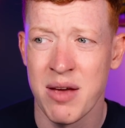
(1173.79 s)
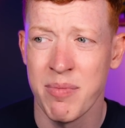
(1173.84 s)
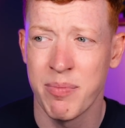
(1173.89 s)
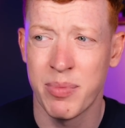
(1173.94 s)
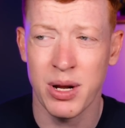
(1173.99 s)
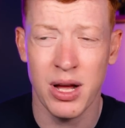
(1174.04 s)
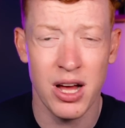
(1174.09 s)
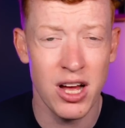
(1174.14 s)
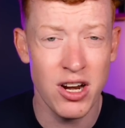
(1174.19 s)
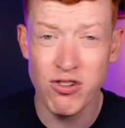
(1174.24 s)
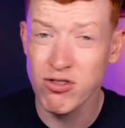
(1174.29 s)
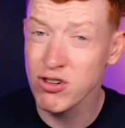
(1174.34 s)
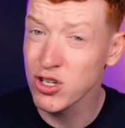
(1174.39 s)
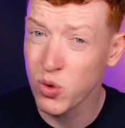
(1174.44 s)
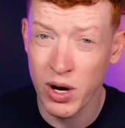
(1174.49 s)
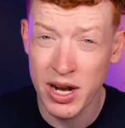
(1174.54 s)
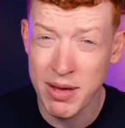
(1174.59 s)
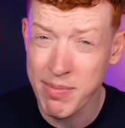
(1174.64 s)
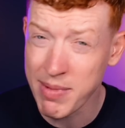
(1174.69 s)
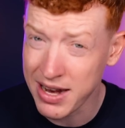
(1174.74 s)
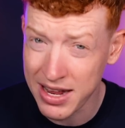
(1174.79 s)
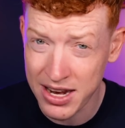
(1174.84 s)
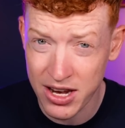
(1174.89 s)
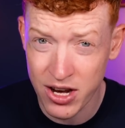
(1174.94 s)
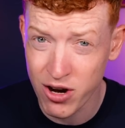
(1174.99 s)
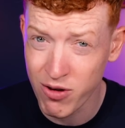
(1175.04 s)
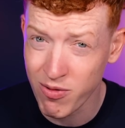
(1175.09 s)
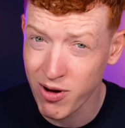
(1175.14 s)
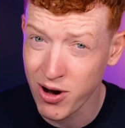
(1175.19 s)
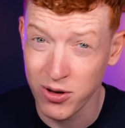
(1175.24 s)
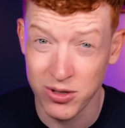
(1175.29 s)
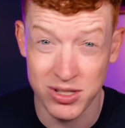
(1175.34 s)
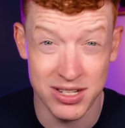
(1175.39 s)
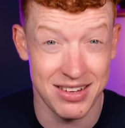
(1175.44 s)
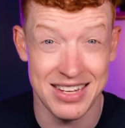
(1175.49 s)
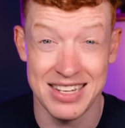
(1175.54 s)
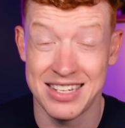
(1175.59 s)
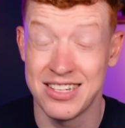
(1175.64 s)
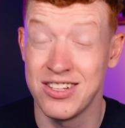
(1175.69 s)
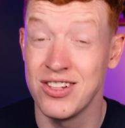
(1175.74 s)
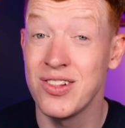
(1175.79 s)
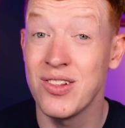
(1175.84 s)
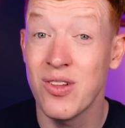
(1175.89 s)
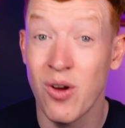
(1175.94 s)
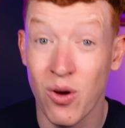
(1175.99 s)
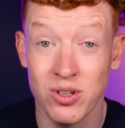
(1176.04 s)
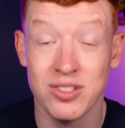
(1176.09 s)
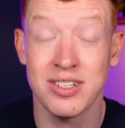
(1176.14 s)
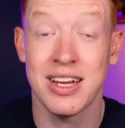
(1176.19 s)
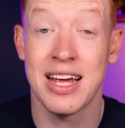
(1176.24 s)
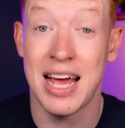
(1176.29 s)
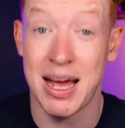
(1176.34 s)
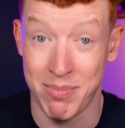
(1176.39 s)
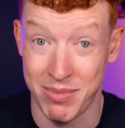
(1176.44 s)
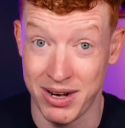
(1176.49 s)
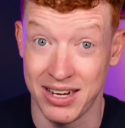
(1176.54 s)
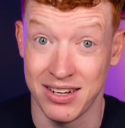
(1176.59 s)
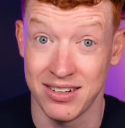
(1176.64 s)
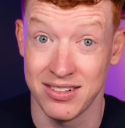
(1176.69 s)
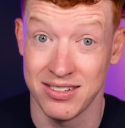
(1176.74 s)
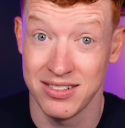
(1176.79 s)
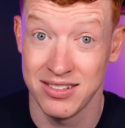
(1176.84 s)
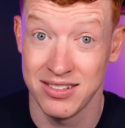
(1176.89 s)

but 120 million euros is not happening.